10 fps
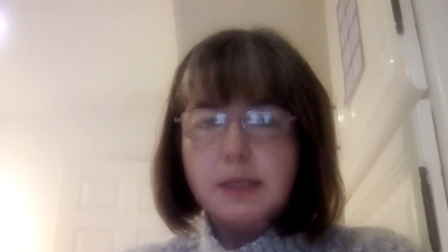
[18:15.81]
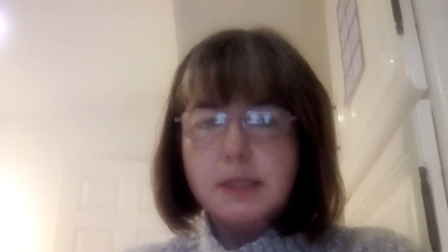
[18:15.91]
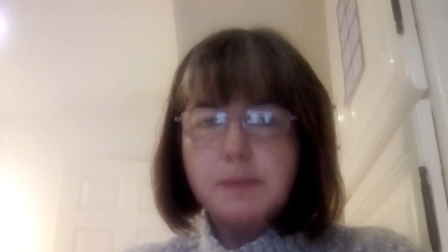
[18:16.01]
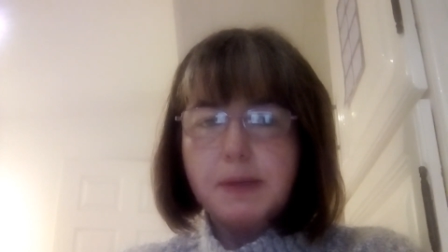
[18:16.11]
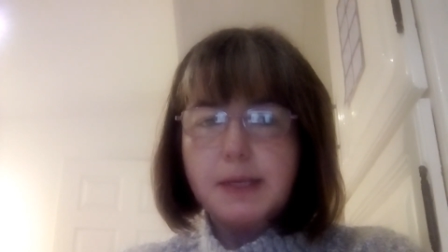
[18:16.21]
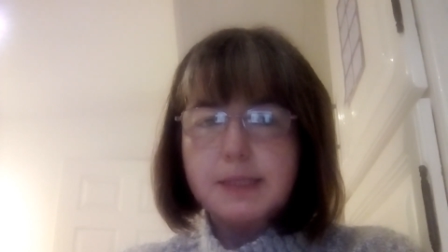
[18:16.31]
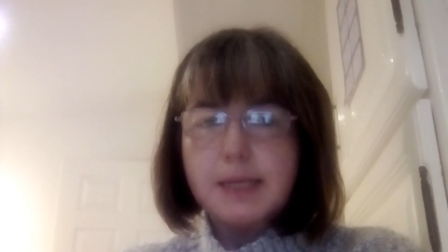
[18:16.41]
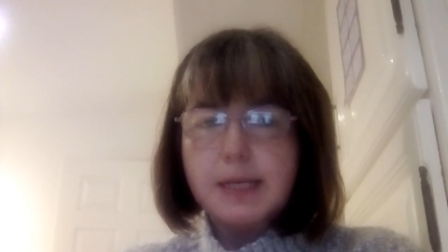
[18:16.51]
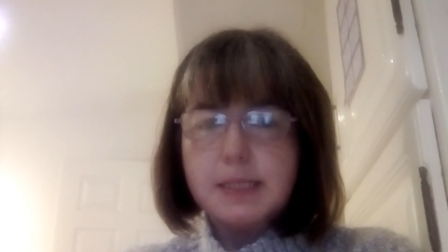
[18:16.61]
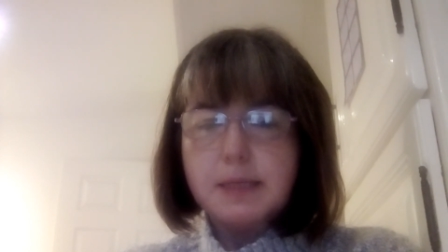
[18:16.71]

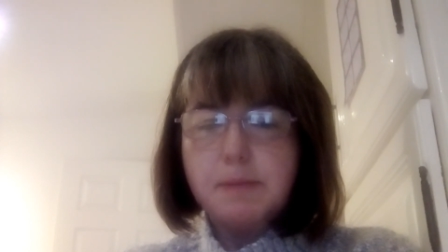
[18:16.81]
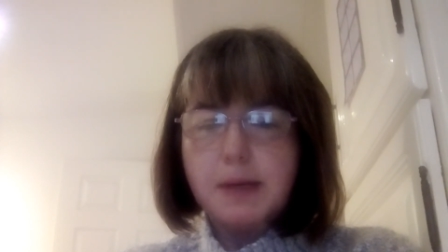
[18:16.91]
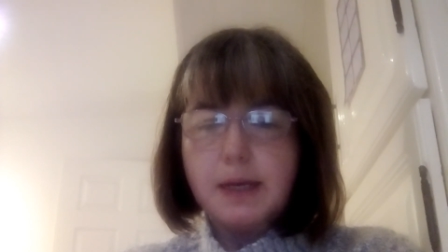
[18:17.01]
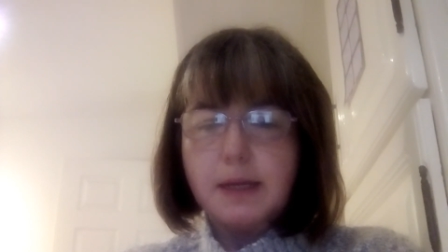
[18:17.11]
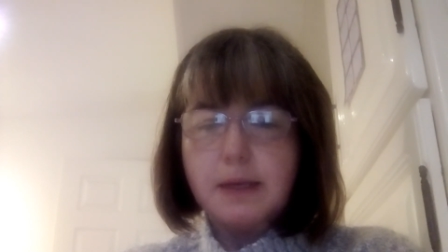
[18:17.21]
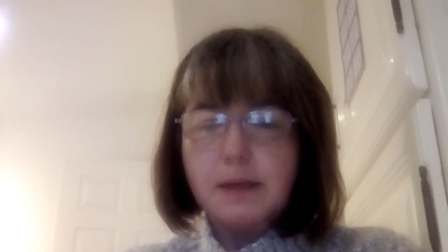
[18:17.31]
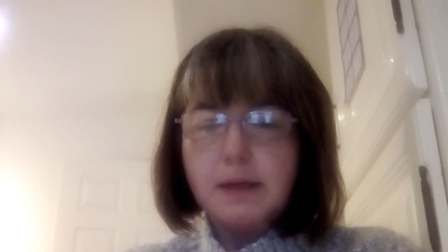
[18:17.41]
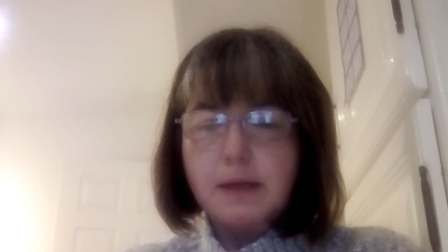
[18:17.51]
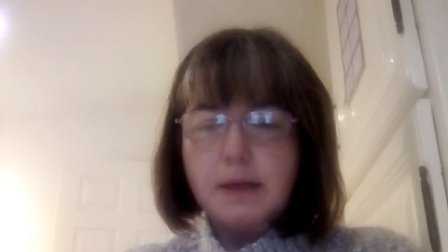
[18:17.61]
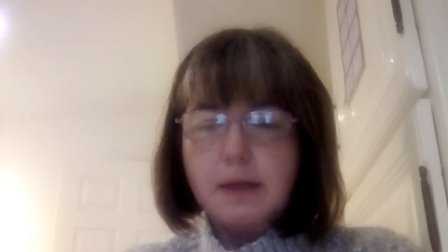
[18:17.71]
debilitating pain
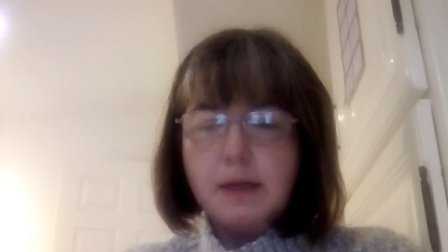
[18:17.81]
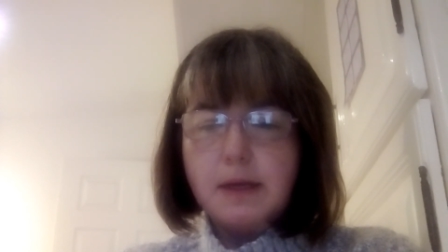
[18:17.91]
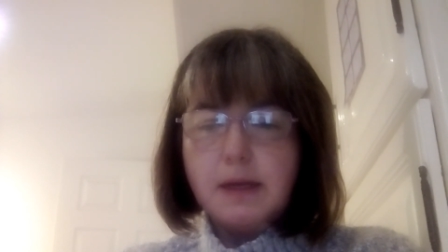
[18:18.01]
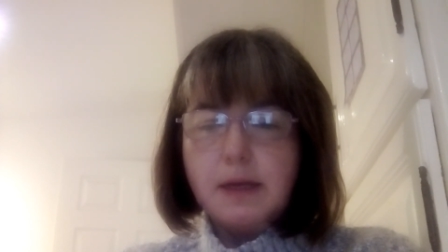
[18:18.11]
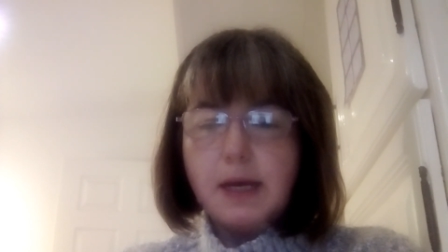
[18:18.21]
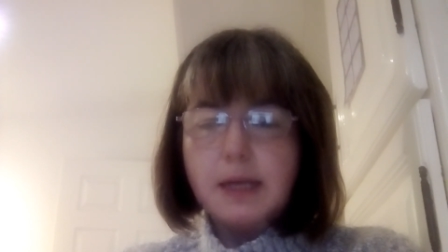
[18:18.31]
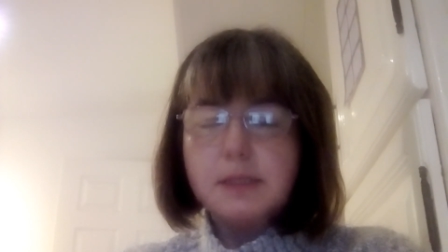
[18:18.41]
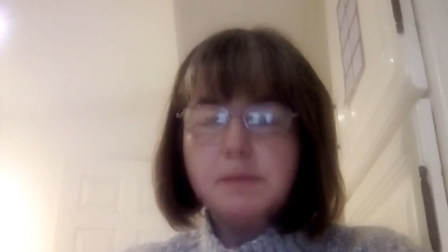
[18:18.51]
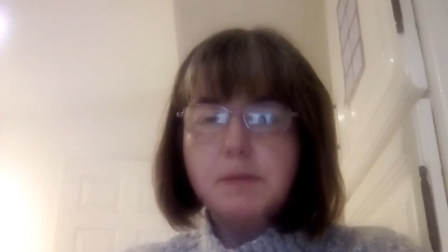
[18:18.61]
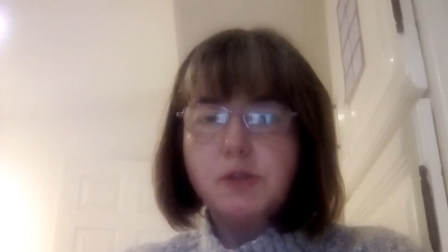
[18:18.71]
and
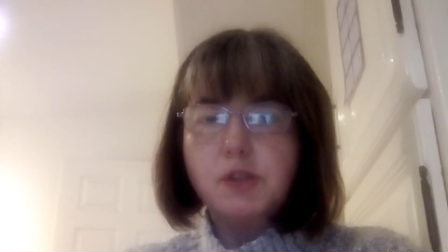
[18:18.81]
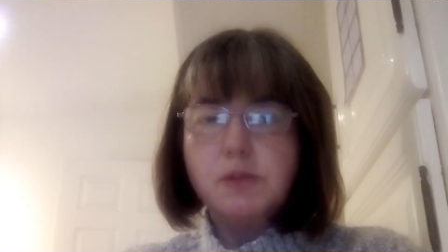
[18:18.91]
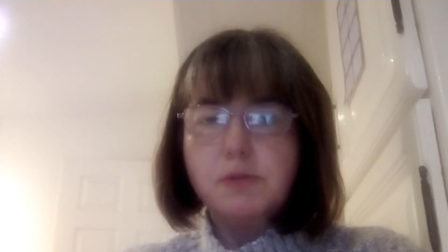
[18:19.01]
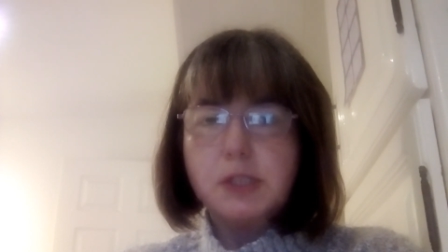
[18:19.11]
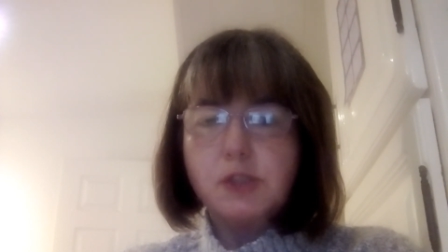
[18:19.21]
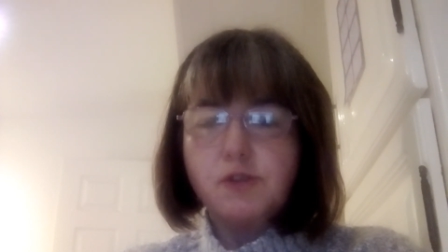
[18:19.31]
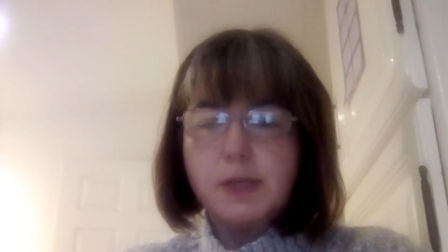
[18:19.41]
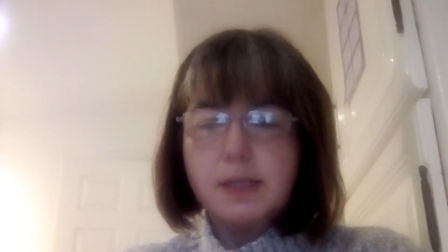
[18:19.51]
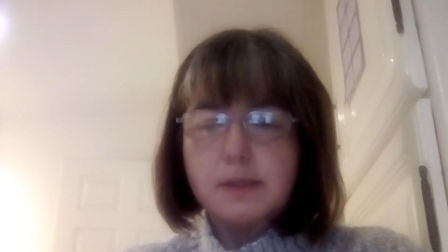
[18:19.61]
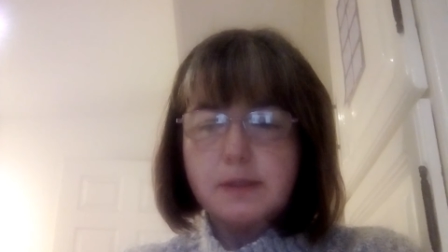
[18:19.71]
emotional
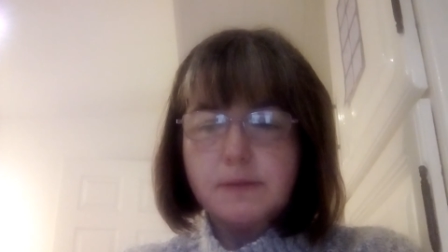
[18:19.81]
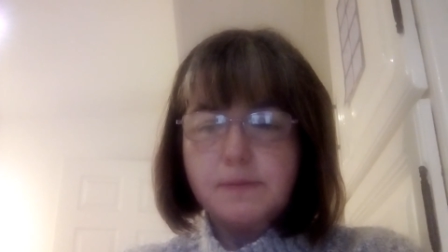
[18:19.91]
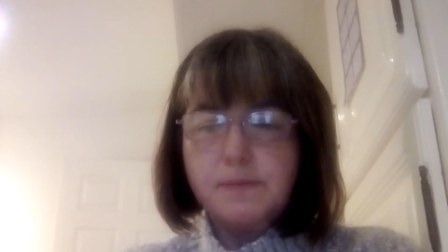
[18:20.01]
distress.